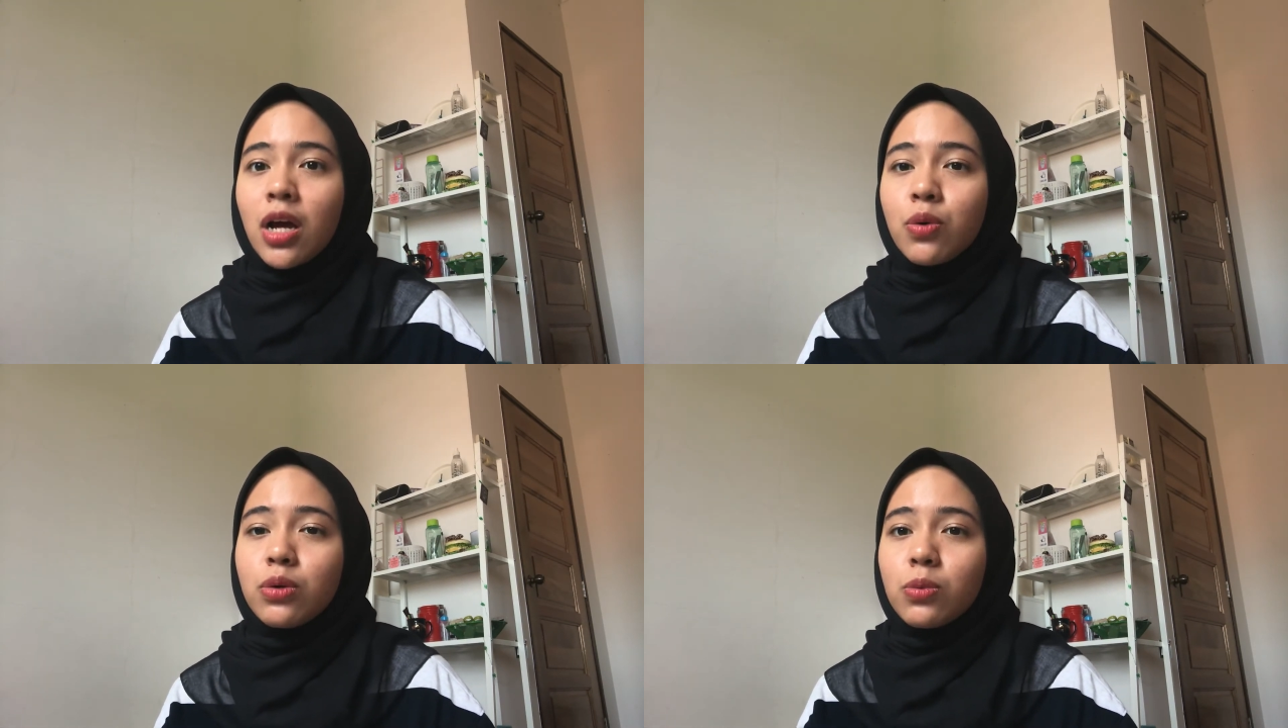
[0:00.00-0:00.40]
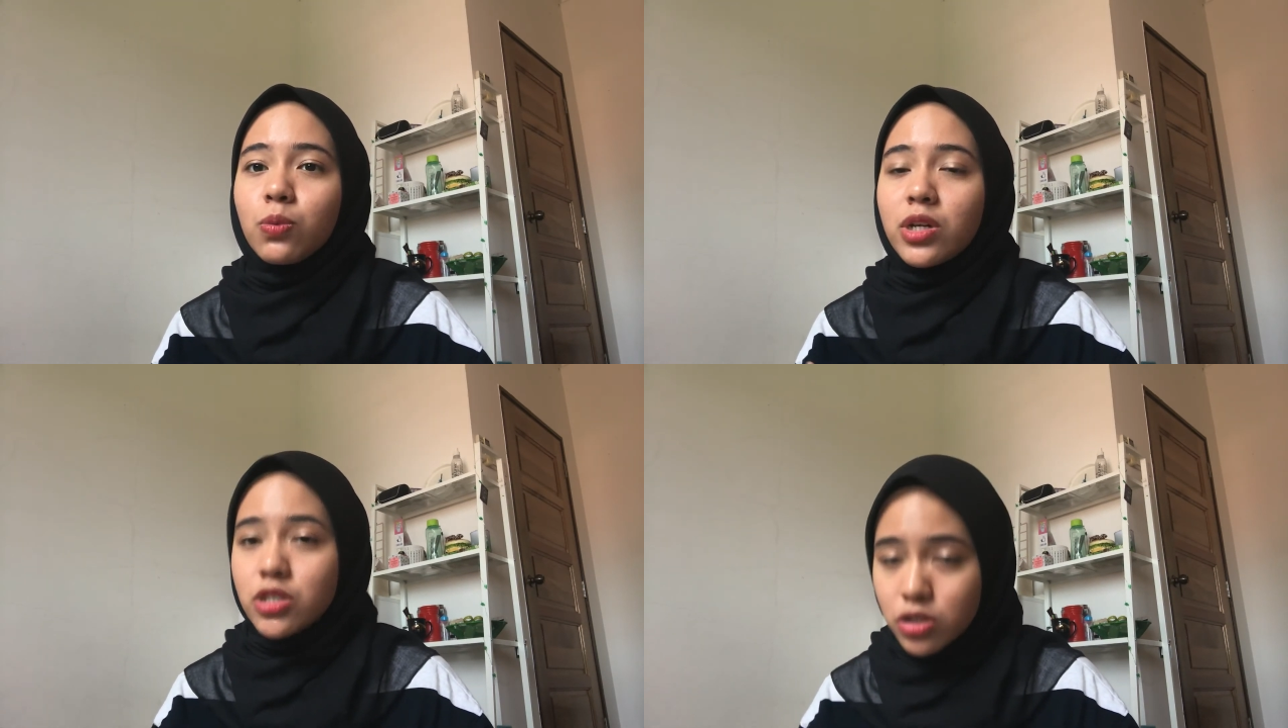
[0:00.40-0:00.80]
who
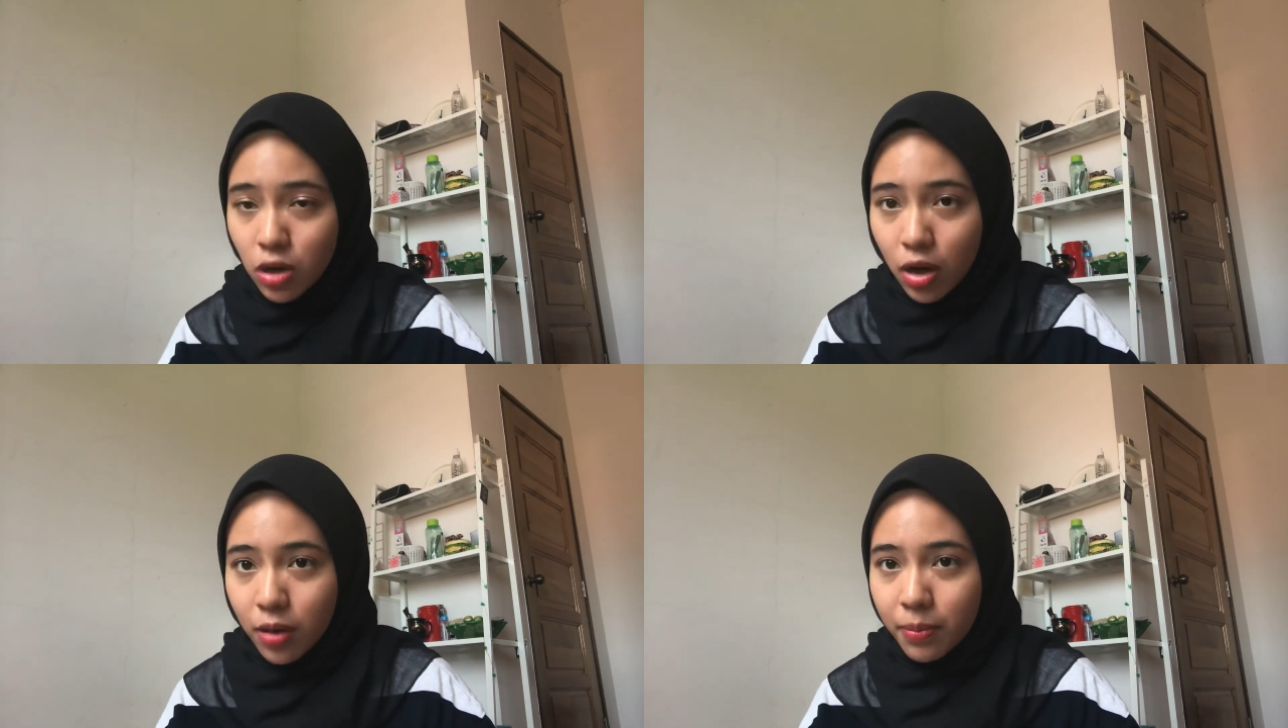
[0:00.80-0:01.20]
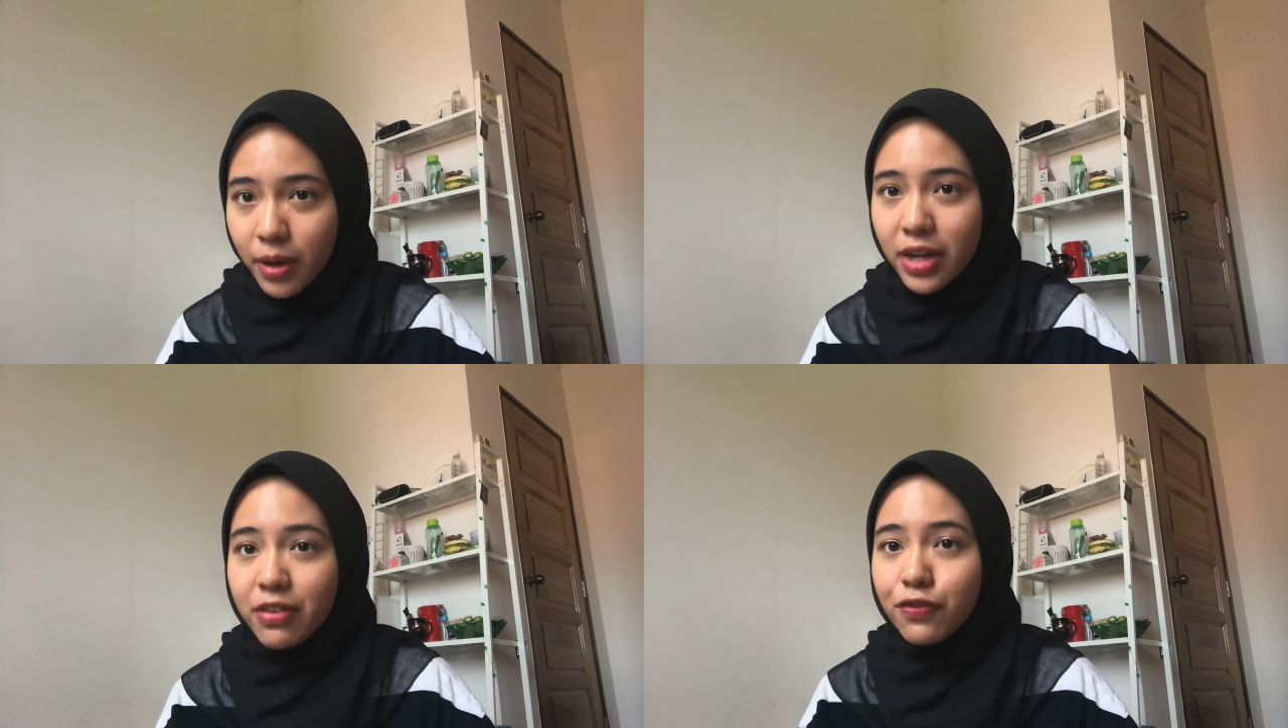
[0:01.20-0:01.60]
want to talk
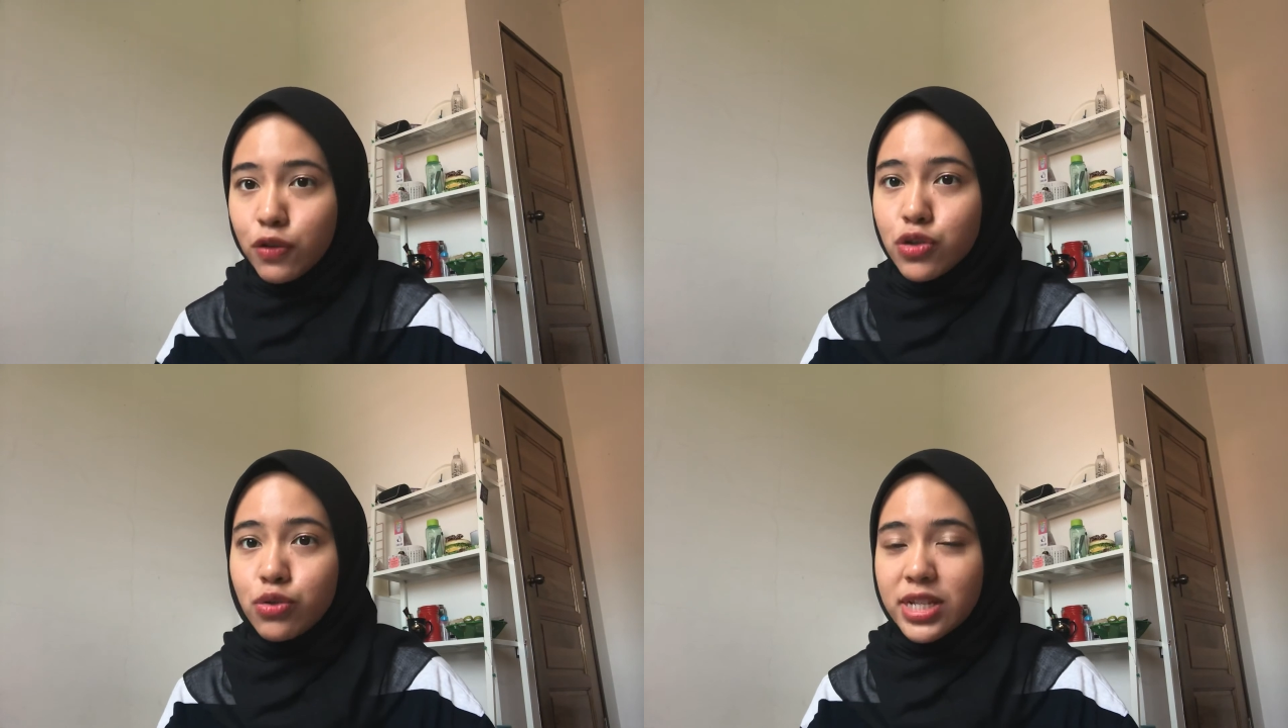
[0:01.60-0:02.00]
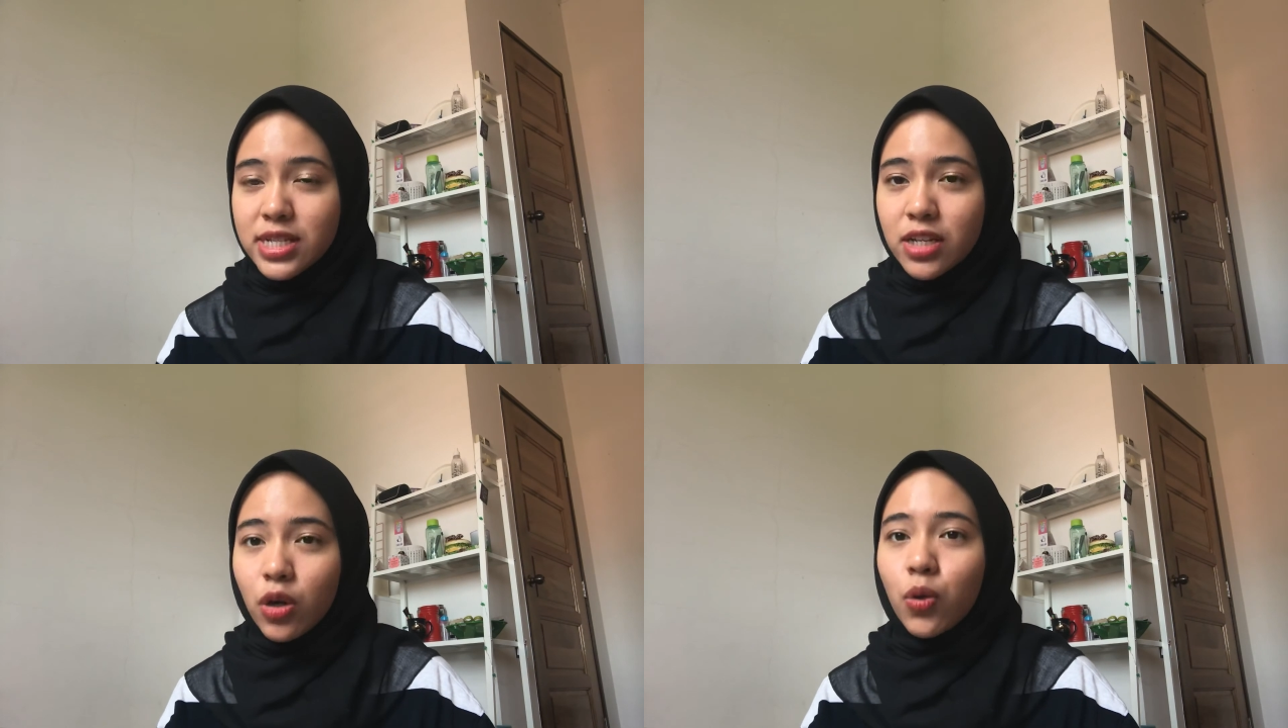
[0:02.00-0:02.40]
but they refuse to
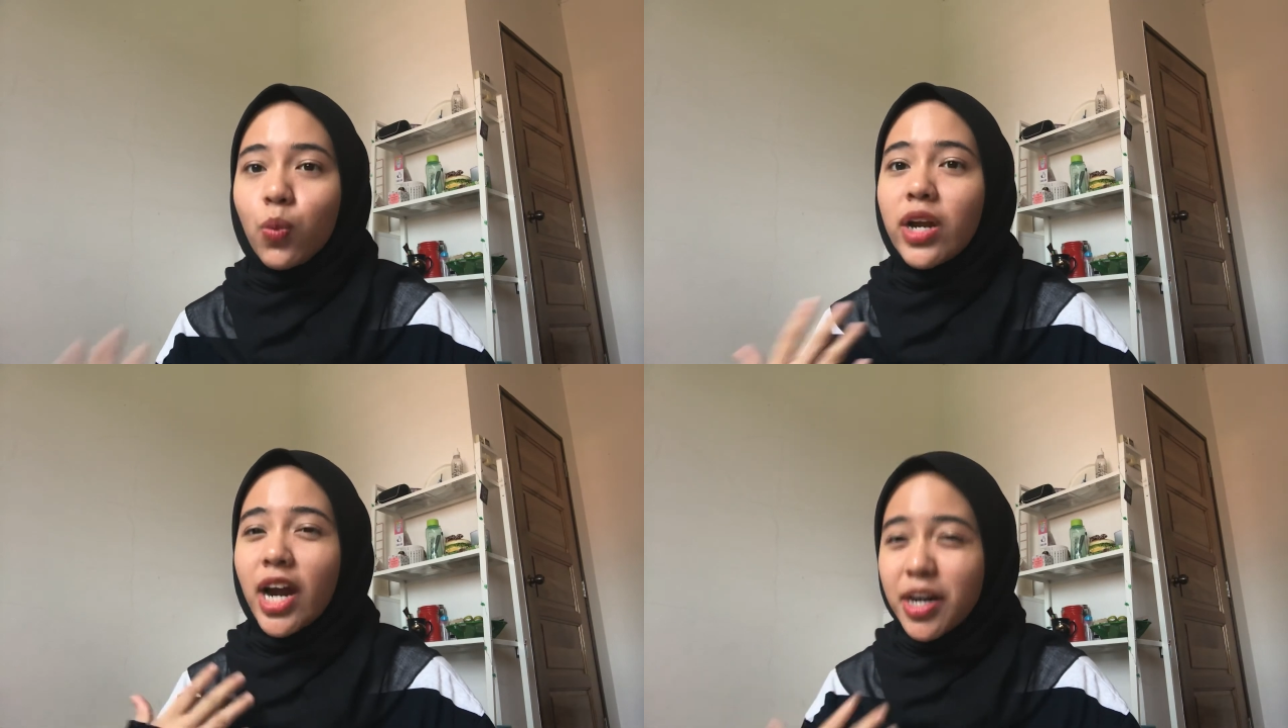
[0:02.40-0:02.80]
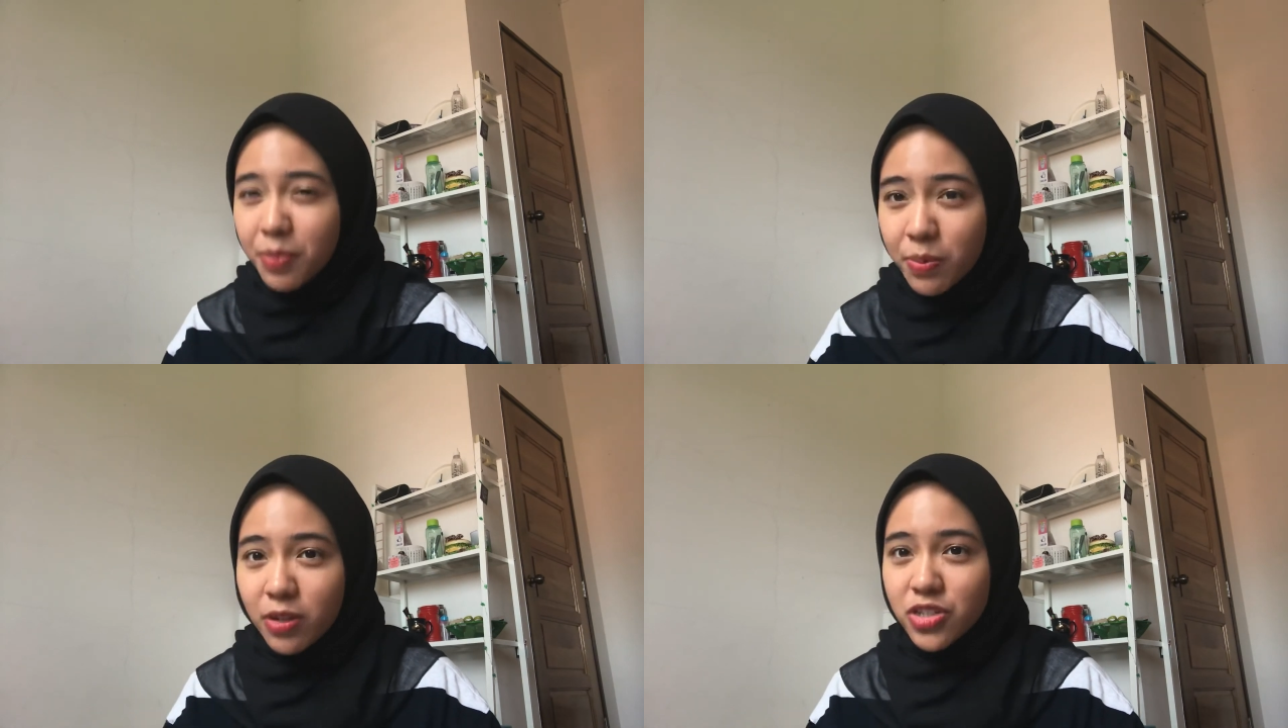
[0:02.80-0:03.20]
listen on what other
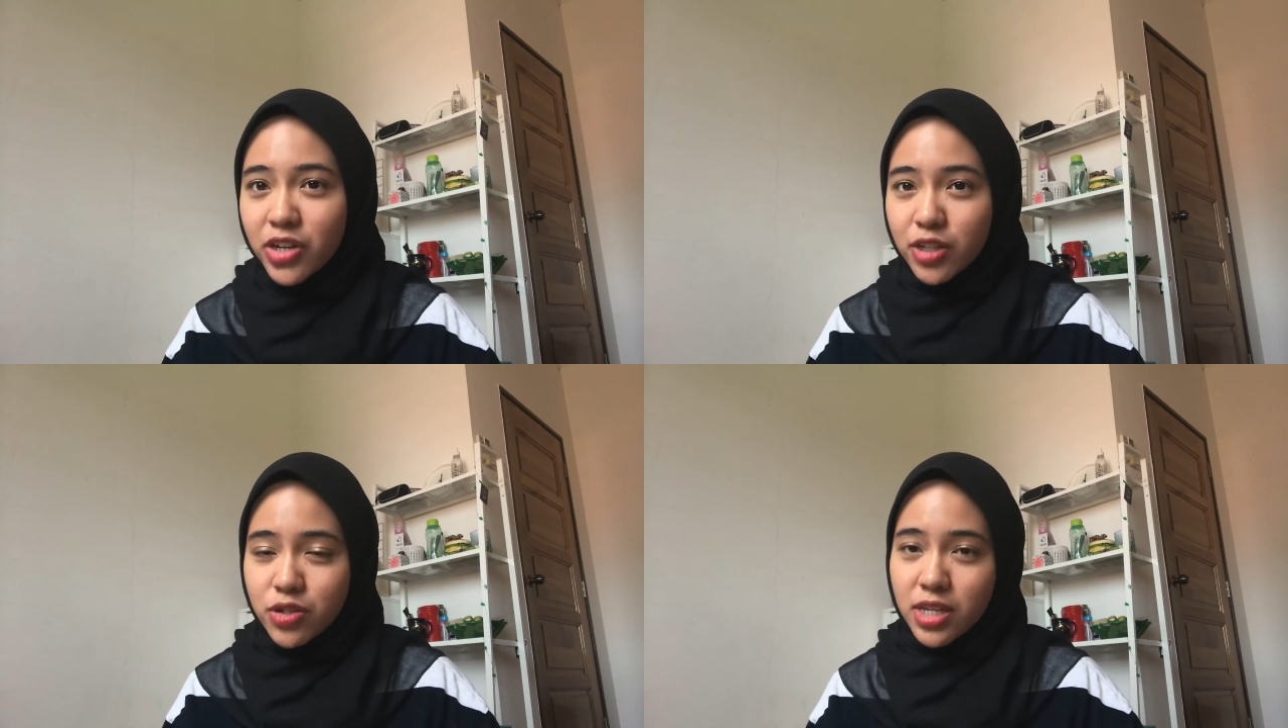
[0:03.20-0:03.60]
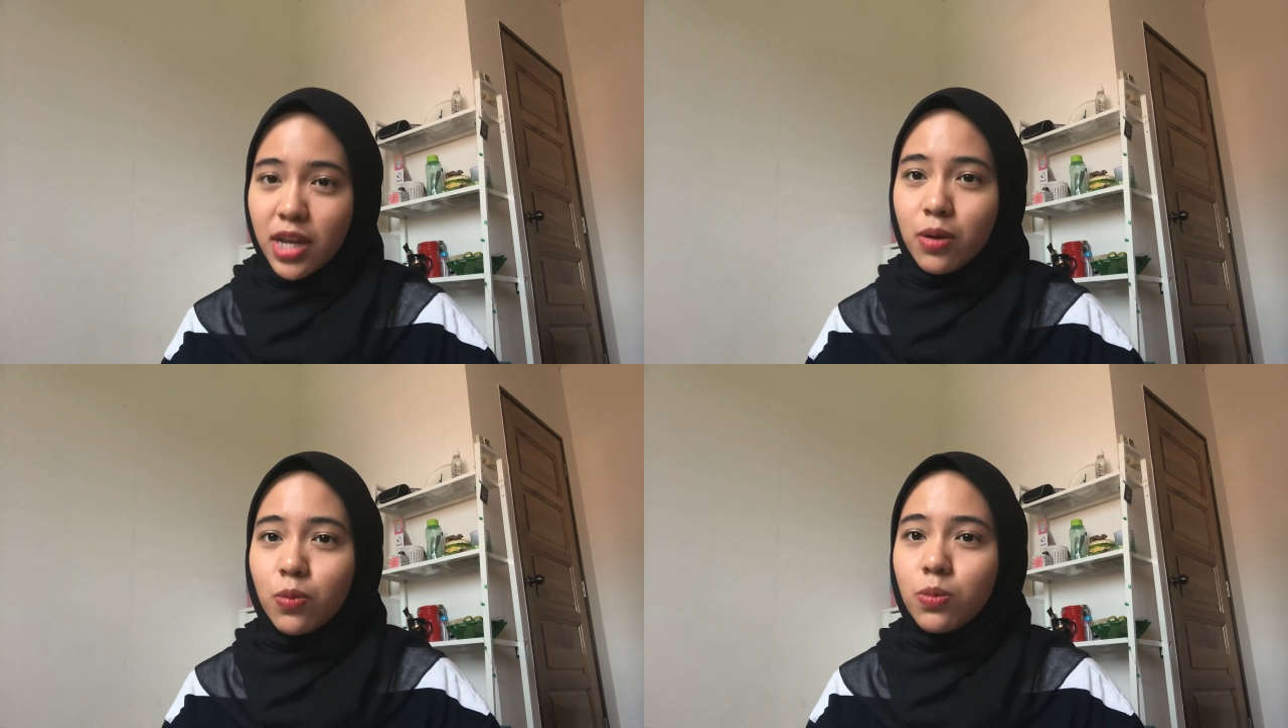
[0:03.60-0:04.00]
people are trying to say.